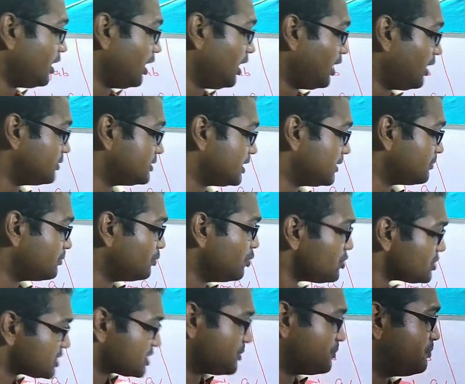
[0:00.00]
the
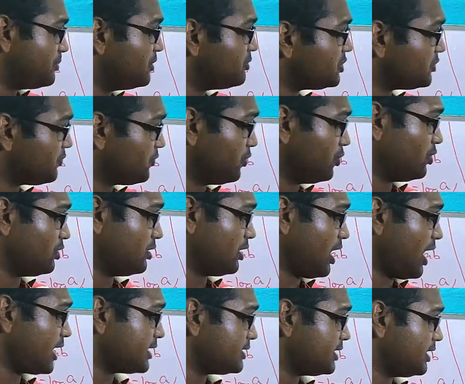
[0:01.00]
most beautiful,
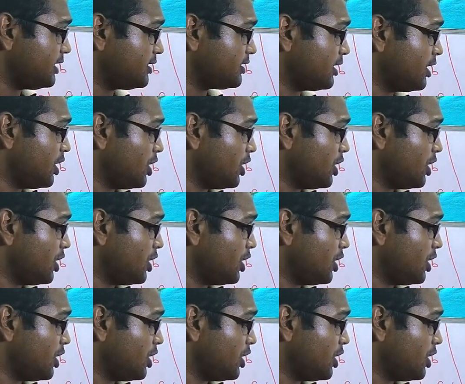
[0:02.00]
I think,